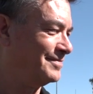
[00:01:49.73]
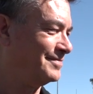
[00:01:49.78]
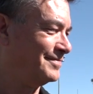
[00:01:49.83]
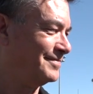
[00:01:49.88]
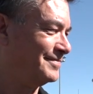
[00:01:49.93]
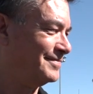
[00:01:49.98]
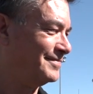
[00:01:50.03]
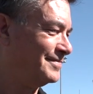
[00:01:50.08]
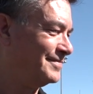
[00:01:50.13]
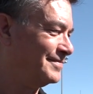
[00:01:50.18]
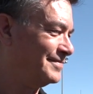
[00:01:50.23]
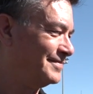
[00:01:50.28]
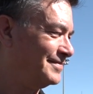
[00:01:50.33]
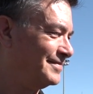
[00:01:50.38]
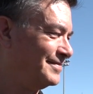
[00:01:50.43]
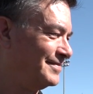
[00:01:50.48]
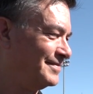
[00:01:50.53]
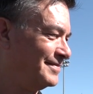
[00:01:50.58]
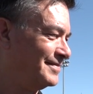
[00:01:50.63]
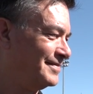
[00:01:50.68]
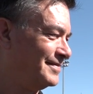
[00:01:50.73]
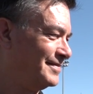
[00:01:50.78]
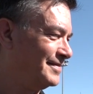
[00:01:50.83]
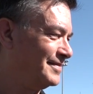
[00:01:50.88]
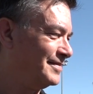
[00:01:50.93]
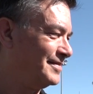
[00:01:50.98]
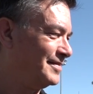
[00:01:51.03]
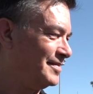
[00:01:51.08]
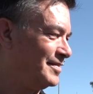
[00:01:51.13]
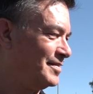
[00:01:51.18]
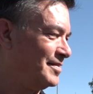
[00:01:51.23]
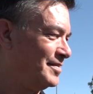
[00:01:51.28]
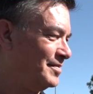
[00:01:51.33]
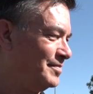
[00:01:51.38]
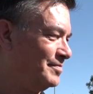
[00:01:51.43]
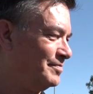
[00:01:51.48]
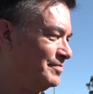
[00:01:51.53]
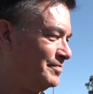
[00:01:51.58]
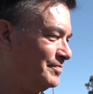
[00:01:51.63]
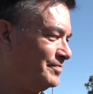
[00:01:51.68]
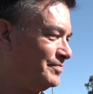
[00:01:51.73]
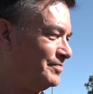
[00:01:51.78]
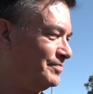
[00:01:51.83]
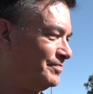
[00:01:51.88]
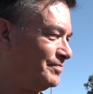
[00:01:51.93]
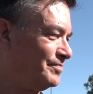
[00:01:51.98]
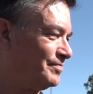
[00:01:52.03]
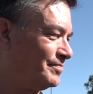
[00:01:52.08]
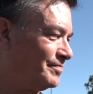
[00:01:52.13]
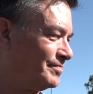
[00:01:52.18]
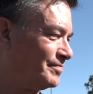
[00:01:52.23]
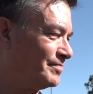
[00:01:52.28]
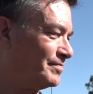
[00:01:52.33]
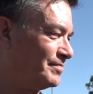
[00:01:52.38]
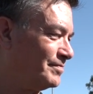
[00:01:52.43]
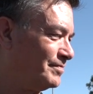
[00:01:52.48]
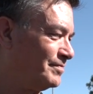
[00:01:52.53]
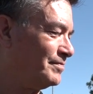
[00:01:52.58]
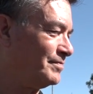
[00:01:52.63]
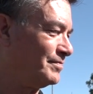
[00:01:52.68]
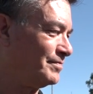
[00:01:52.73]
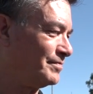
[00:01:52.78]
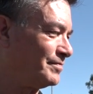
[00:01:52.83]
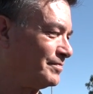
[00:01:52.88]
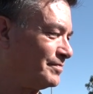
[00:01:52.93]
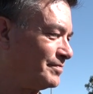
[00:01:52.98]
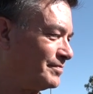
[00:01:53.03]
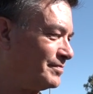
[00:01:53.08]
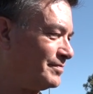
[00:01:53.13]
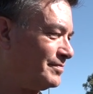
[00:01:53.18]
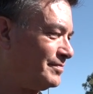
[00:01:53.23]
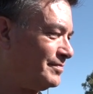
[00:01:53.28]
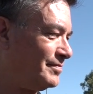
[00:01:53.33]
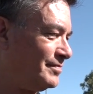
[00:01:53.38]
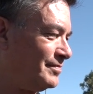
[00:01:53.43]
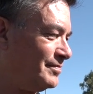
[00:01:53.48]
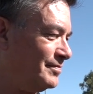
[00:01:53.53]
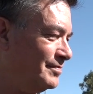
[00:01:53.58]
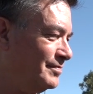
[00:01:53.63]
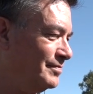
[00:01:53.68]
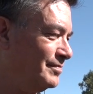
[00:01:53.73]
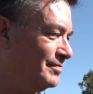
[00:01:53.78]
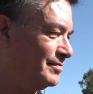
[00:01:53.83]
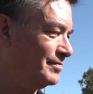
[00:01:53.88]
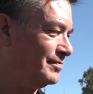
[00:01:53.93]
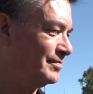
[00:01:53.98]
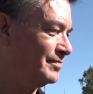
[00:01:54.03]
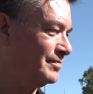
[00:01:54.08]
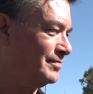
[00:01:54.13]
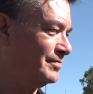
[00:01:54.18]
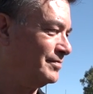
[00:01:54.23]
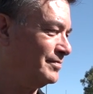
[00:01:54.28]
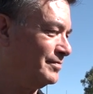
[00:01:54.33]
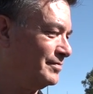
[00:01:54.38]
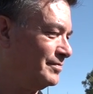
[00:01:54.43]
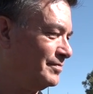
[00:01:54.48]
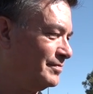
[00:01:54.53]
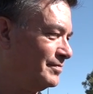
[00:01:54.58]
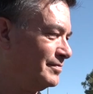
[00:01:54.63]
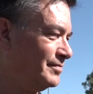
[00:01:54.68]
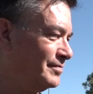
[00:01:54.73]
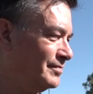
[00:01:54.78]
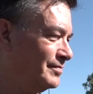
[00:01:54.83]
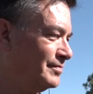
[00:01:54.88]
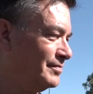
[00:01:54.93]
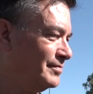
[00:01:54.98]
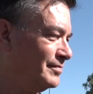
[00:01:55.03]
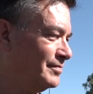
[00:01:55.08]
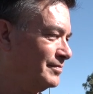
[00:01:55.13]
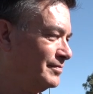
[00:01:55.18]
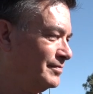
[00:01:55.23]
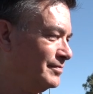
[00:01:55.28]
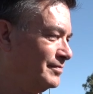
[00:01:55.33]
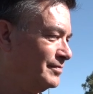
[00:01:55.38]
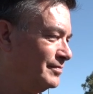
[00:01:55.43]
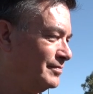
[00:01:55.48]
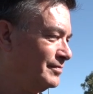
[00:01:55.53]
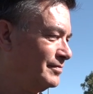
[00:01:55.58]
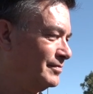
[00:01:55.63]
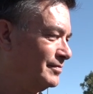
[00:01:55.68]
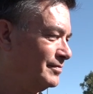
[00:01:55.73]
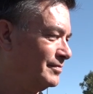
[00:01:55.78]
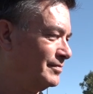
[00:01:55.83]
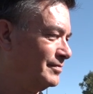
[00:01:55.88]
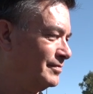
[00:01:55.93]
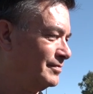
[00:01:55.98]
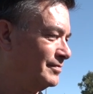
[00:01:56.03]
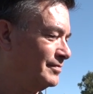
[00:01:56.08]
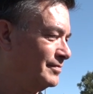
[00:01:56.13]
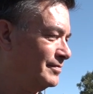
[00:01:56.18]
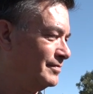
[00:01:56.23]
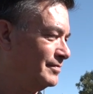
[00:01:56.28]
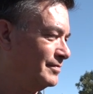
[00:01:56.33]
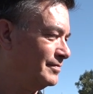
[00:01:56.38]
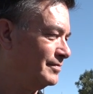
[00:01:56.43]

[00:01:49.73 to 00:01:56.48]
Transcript: This person isn't speaking.